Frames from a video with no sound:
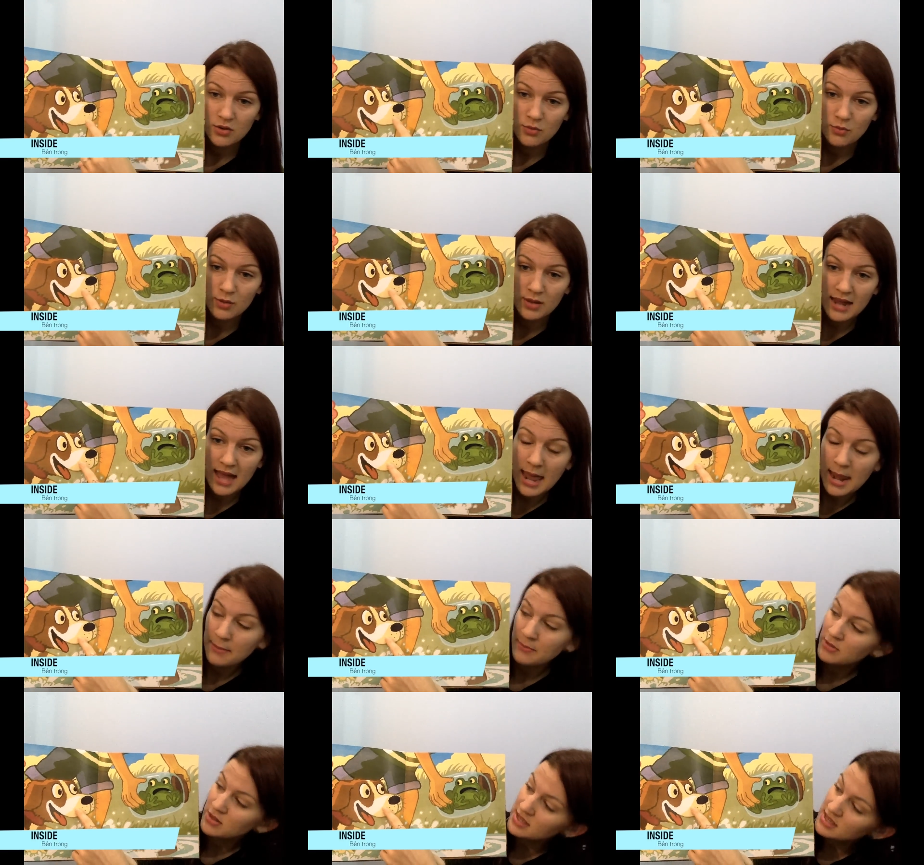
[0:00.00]
What
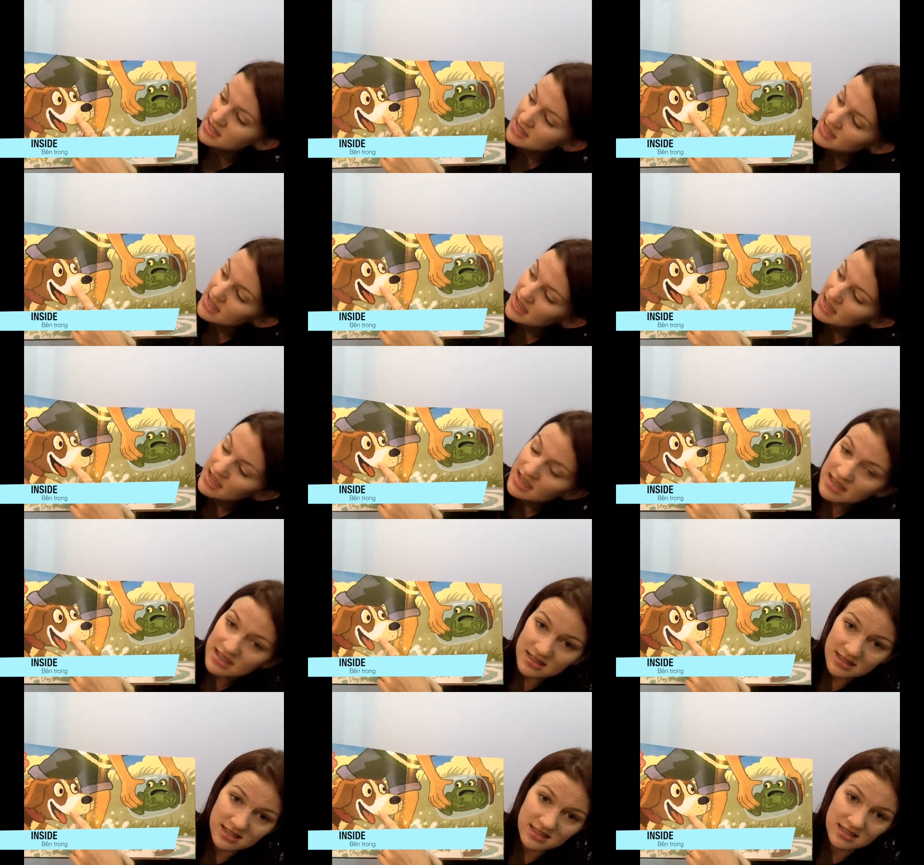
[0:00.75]
animal is
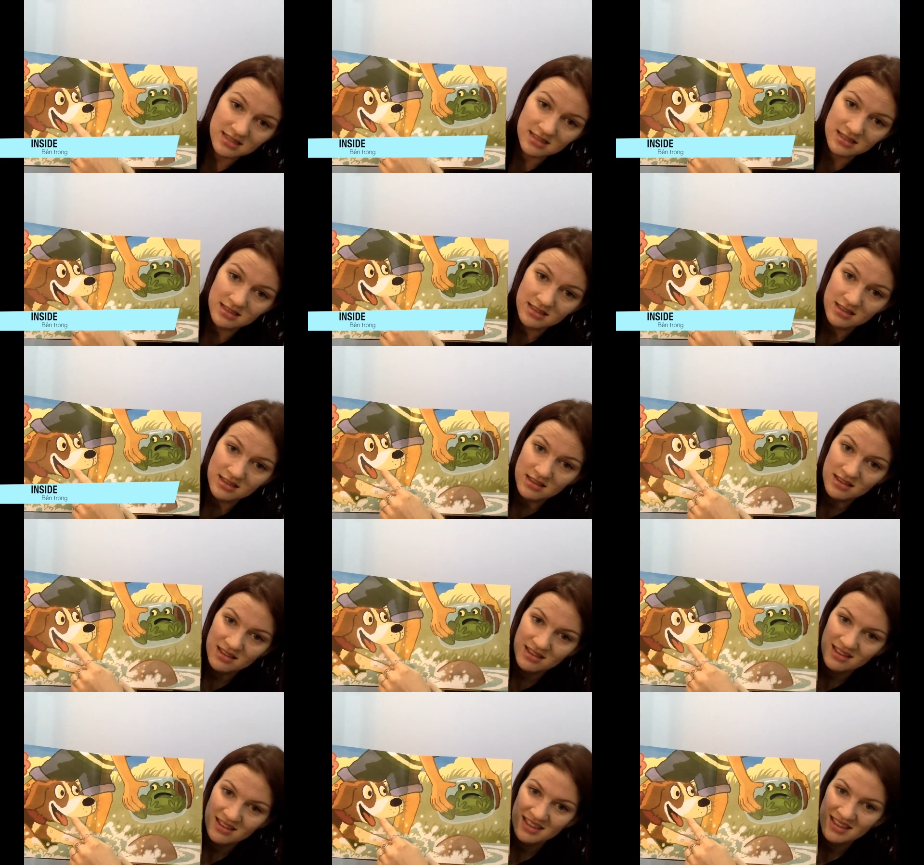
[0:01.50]
this?
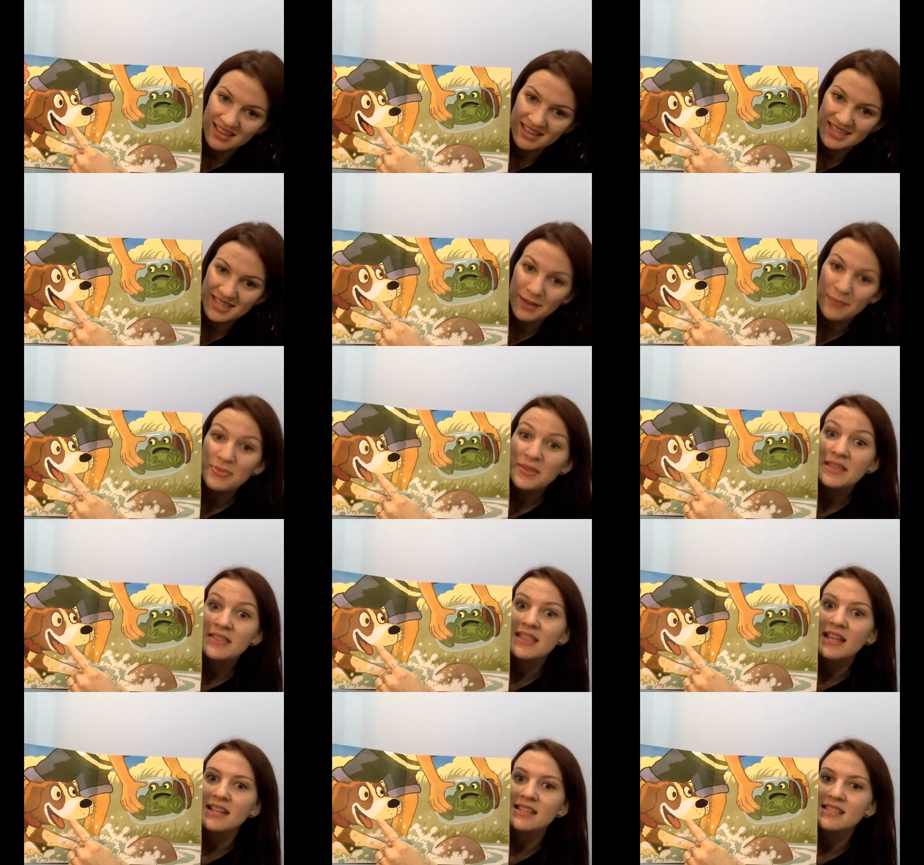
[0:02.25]

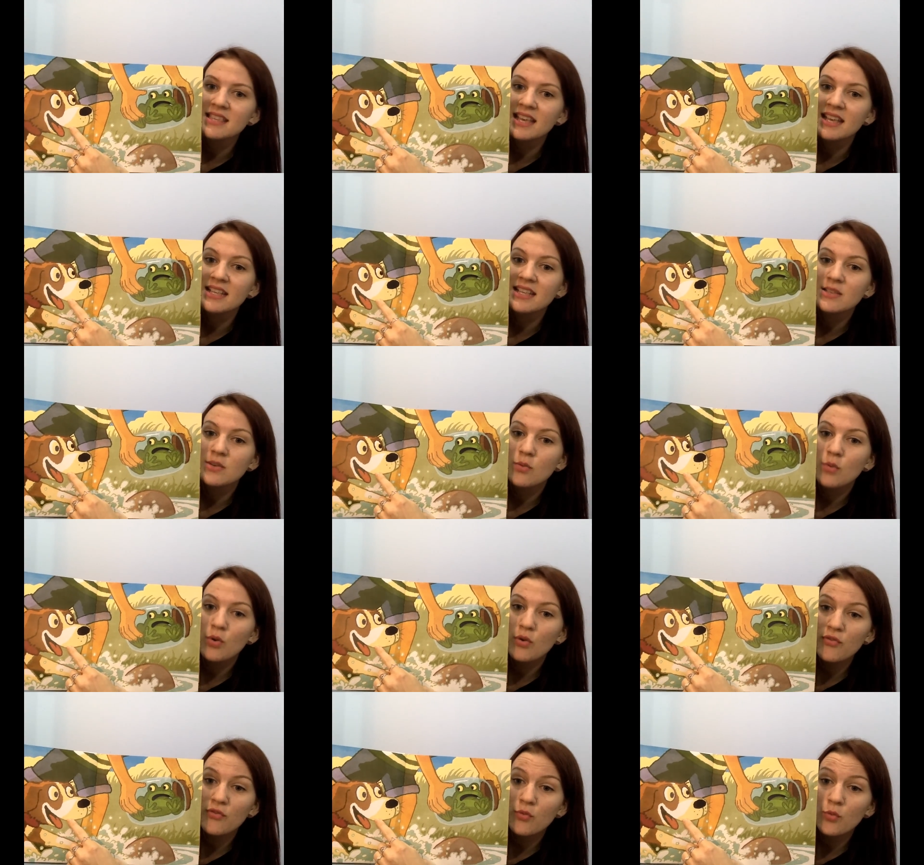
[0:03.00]
Something that says
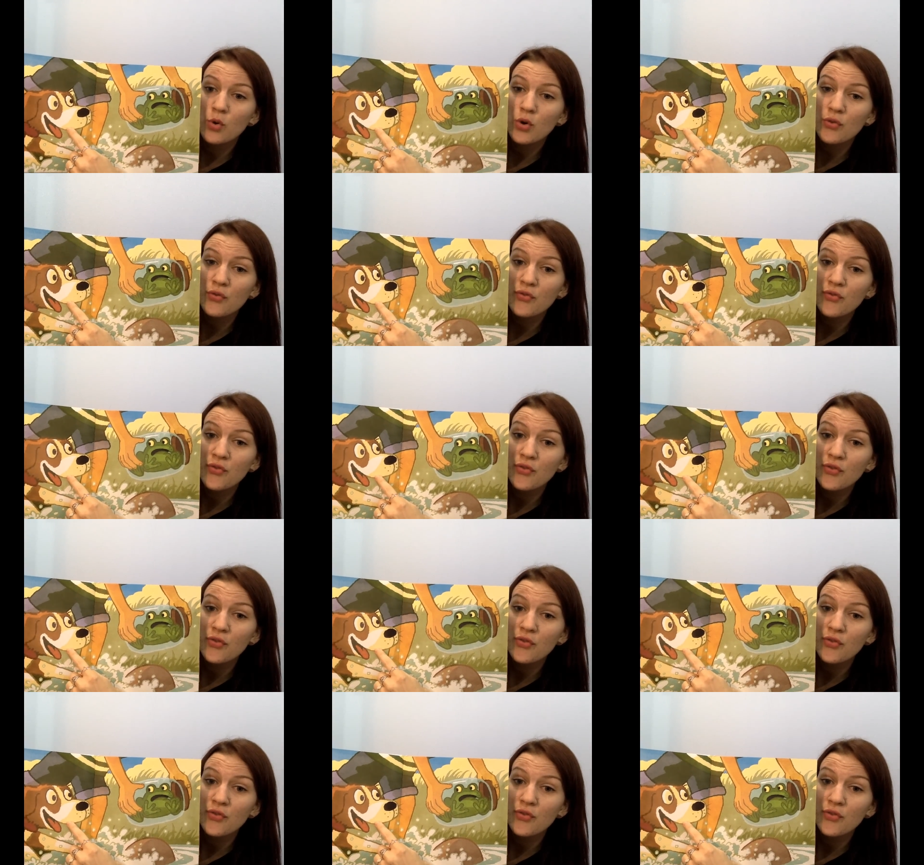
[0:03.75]
woof woof.